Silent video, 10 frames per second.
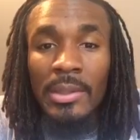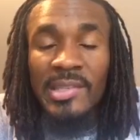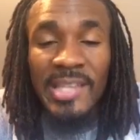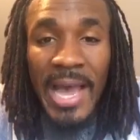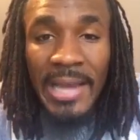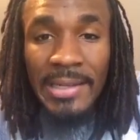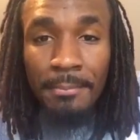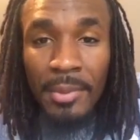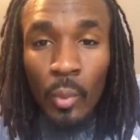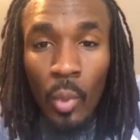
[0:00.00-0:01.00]
sign
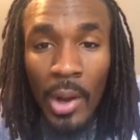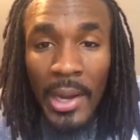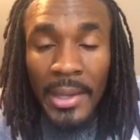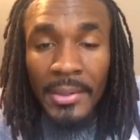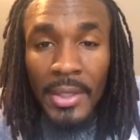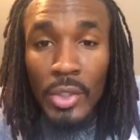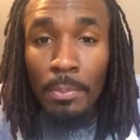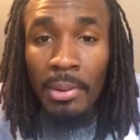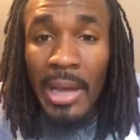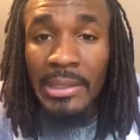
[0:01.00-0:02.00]
number one, you
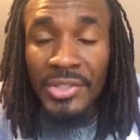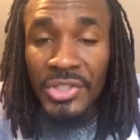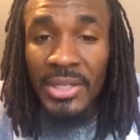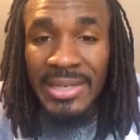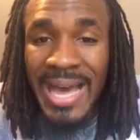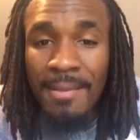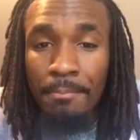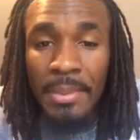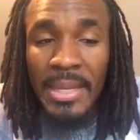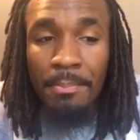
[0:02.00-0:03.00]
probably should
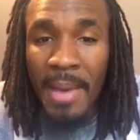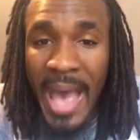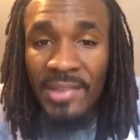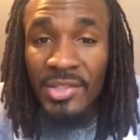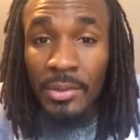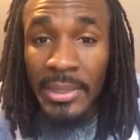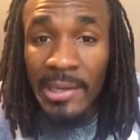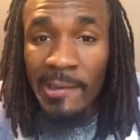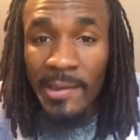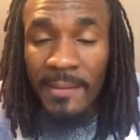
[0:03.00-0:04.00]
not be
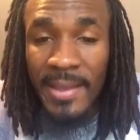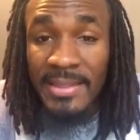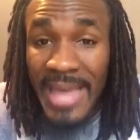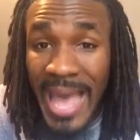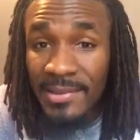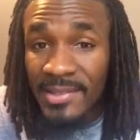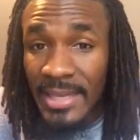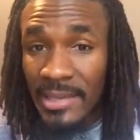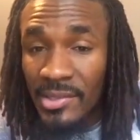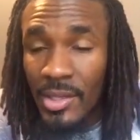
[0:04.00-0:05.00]
pastoring in that
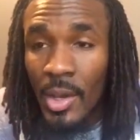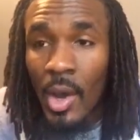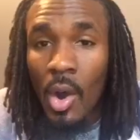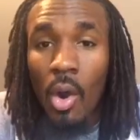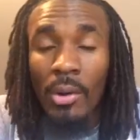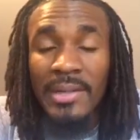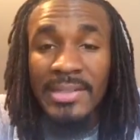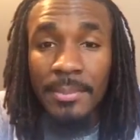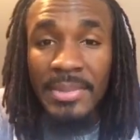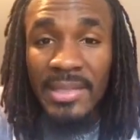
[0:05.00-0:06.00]
sense or
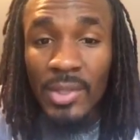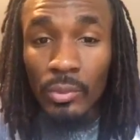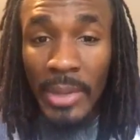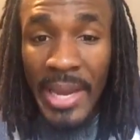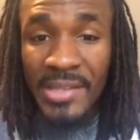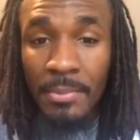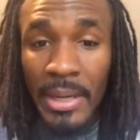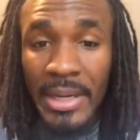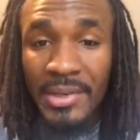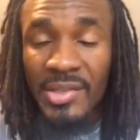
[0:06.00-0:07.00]
attempting to raise
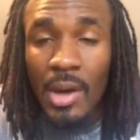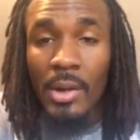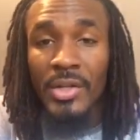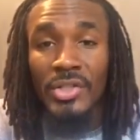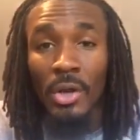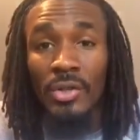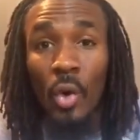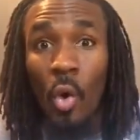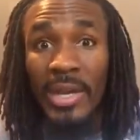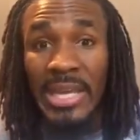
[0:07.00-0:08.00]
money to start a church
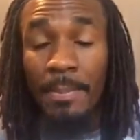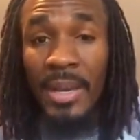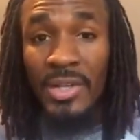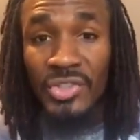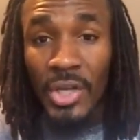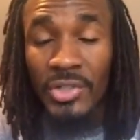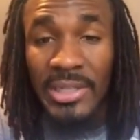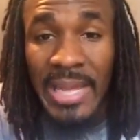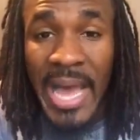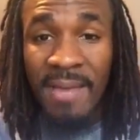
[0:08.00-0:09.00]
or keeping a church
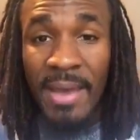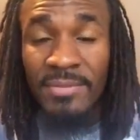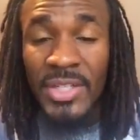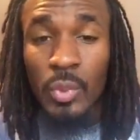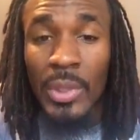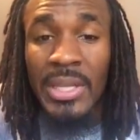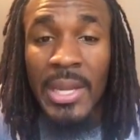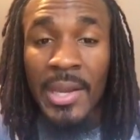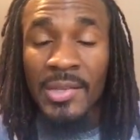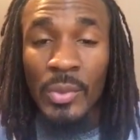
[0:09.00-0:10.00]
alive after twenty
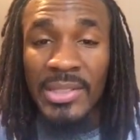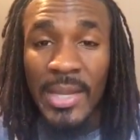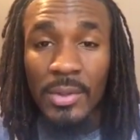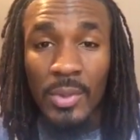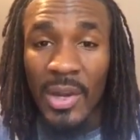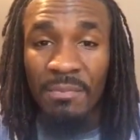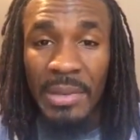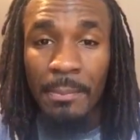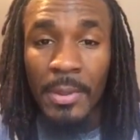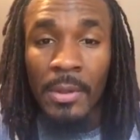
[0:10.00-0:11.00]
years with twelve
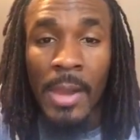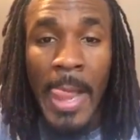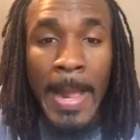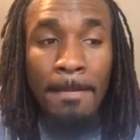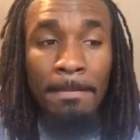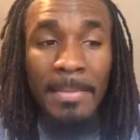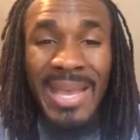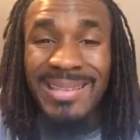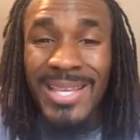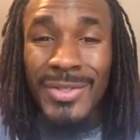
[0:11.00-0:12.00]
people
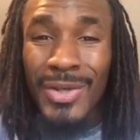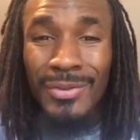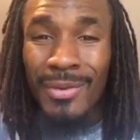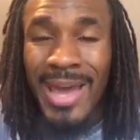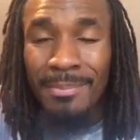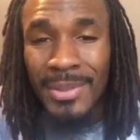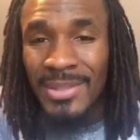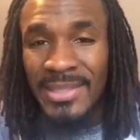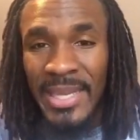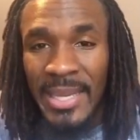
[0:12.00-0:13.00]
is that you don't know how to build
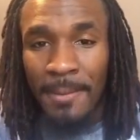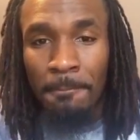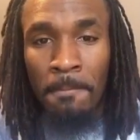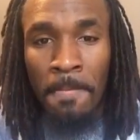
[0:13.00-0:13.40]
a team.